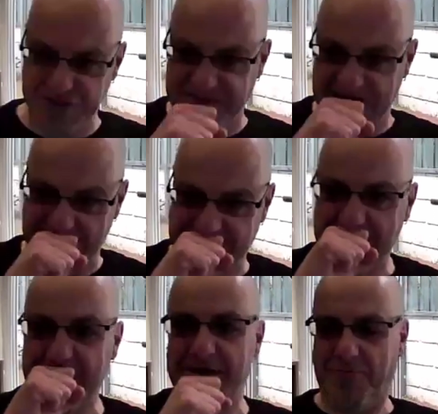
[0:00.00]
of text
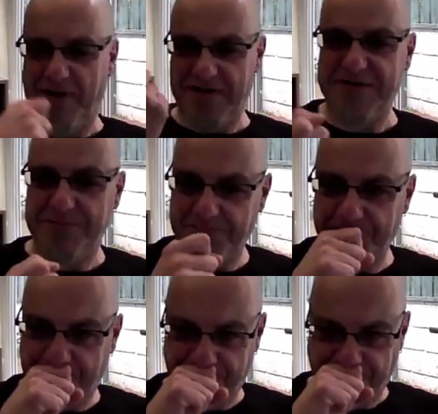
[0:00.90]
plus
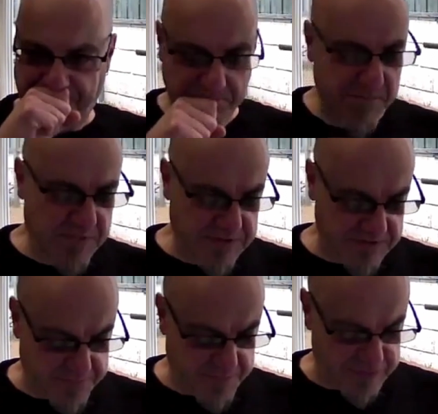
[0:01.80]

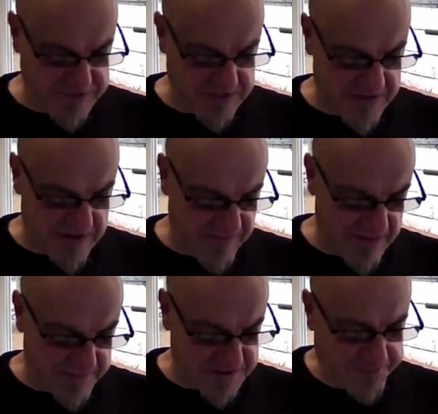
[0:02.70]
supporting
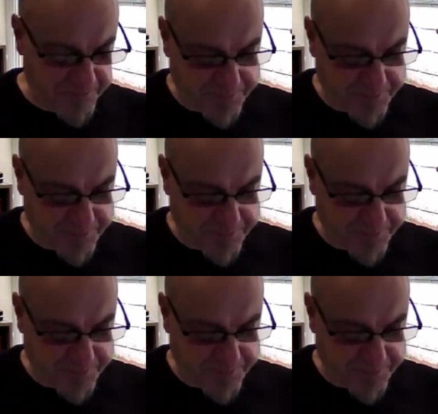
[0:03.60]
diagrams.